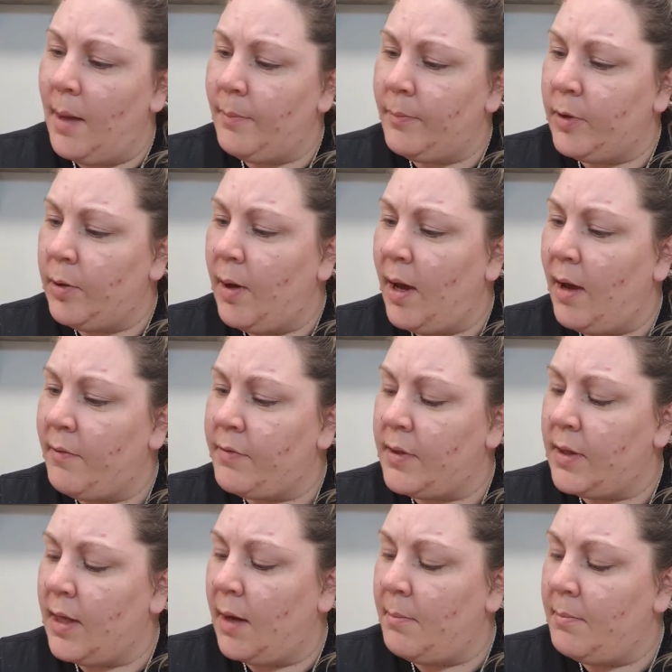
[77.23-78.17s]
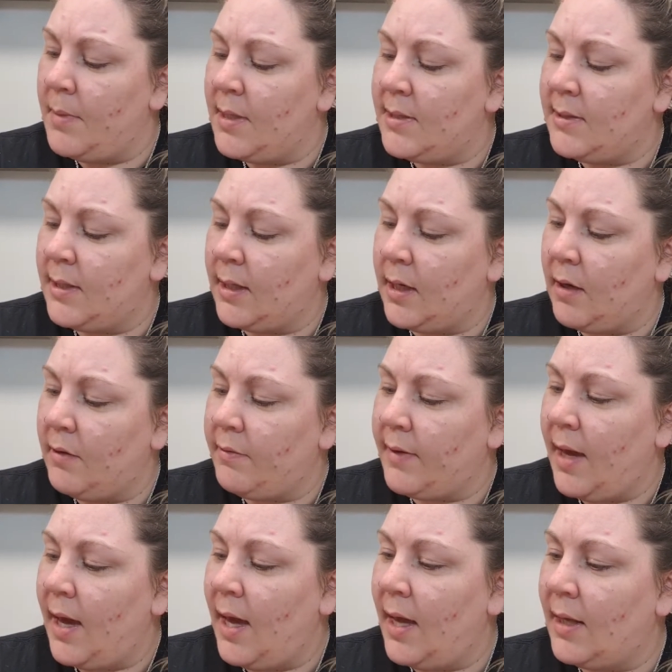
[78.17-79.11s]
You have the Mystic of
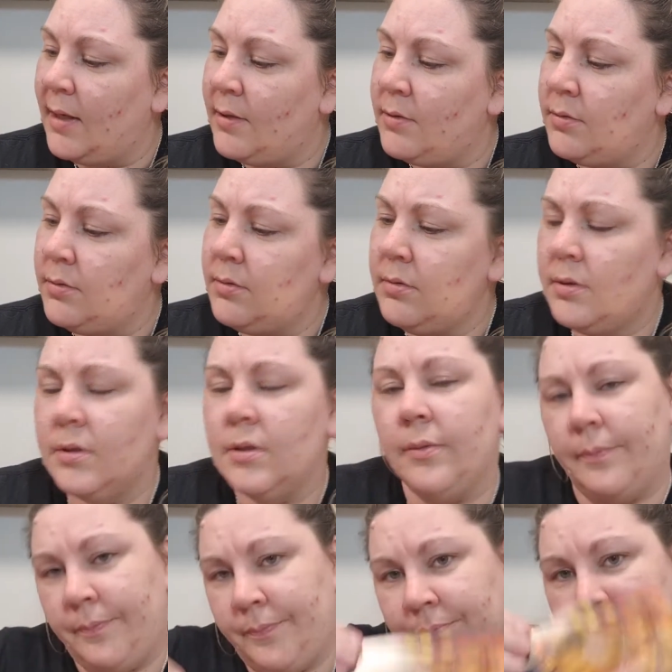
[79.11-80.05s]
Candles,